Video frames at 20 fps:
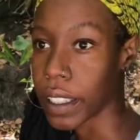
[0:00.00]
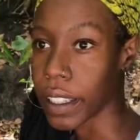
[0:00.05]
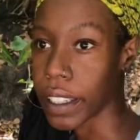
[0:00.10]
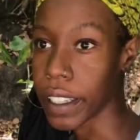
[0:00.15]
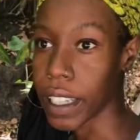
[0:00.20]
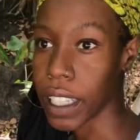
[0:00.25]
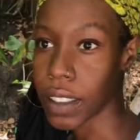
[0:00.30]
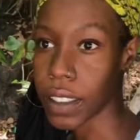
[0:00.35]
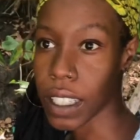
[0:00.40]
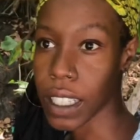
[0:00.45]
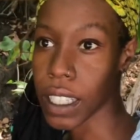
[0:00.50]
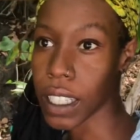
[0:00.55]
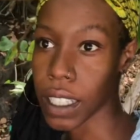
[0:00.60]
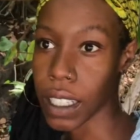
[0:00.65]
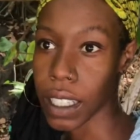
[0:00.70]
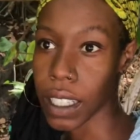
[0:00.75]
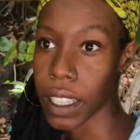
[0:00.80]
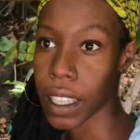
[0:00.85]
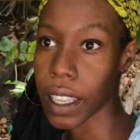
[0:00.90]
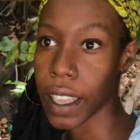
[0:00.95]
Nothing
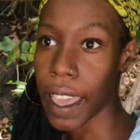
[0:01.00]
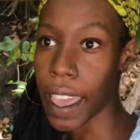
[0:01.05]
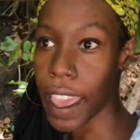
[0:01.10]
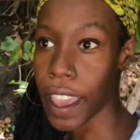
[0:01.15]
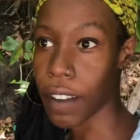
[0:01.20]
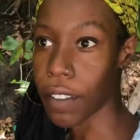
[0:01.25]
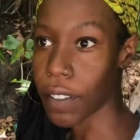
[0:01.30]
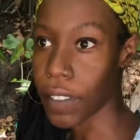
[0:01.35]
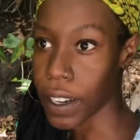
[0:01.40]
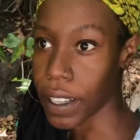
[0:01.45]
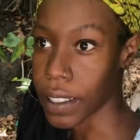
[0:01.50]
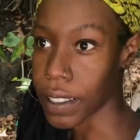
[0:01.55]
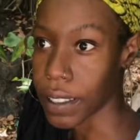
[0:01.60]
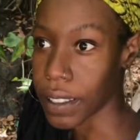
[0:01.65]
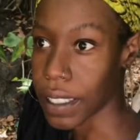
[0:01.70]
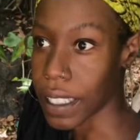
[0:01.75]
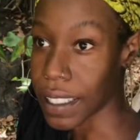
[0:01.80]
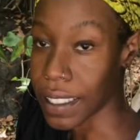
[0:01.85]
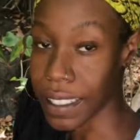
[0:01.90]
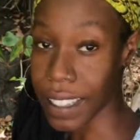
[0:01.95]
at rest
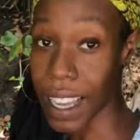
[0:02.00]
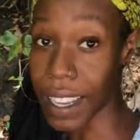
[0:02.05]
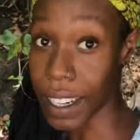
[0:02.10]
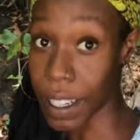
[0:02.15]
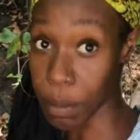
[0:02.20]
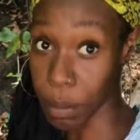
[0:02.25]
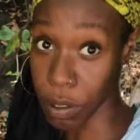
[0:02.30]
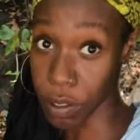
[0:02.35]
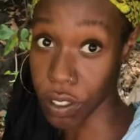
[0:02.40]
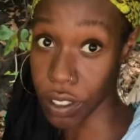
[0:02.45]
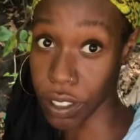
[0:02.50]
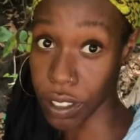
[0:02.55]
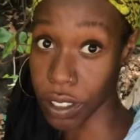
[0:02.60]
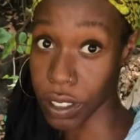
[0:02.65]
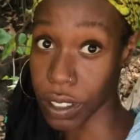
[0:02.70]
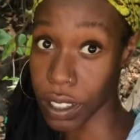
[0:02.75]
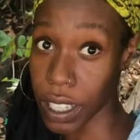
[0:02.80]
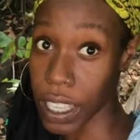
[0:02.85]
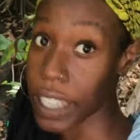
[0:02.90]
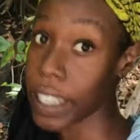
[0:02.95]
is not at motion,
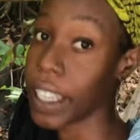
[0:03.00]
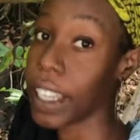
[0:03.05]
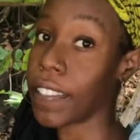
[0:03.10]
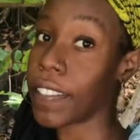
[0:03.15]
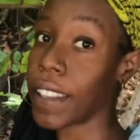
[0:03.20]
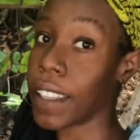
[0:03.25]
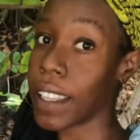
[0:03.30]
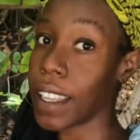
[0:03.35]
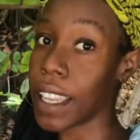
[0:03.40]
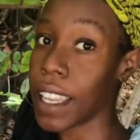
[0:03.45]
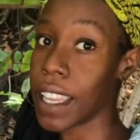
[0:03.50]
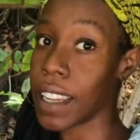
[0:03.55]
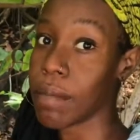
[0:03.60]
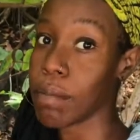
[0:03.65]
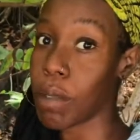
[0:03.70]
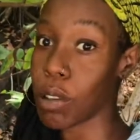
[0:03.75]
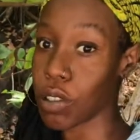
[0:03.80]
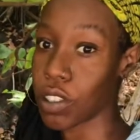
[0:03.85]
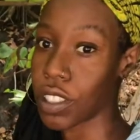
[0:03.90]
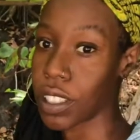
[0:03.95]
and nothing in
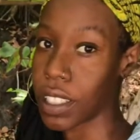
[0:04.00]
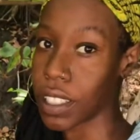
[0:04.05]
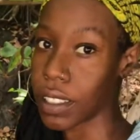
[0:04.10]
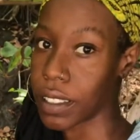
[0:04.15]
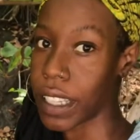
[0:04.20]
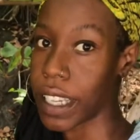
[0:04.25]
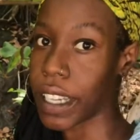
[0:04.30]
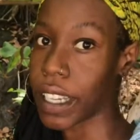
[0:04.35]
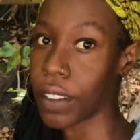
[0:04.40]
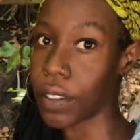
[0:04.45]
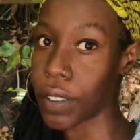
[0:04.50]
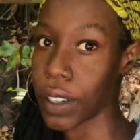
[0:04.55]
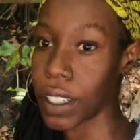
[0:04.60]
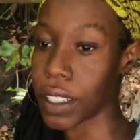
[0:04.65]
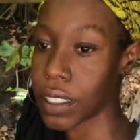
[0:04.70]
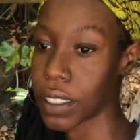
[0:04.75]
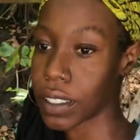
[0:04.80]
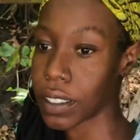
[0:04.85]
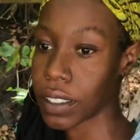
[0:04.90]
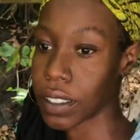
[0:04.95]
motion is not at
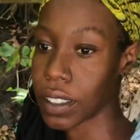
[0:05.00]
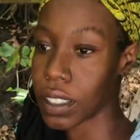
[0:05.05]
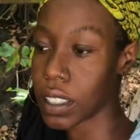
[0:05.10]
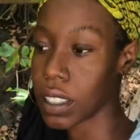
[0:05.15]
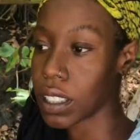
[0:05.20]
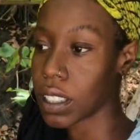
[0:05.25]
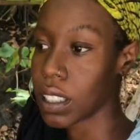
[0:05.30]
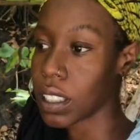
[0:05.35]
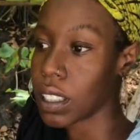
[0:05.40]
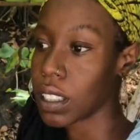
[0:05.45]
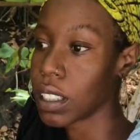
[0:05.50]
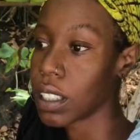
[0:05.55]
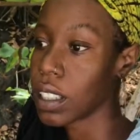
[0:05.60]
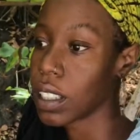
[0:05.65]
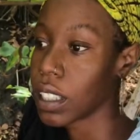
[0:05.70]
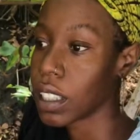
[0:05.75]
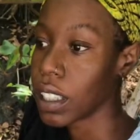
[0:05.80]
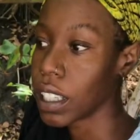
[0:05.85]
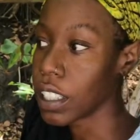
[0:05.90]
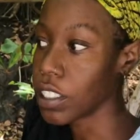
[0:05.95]
rest.
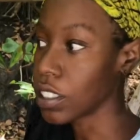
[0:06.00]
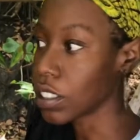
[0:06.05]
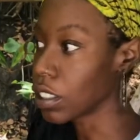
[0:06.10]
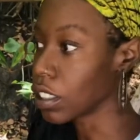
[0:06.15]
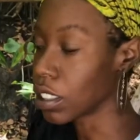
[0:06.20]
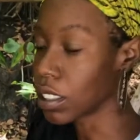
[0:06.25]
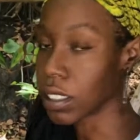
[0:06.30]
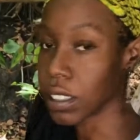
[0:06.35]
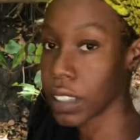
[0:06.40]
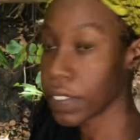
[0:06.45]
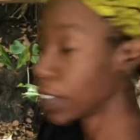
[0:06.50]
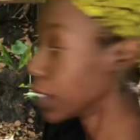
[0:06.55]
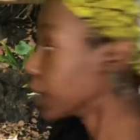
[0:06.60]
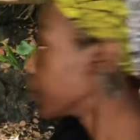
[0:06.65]
It just looks different.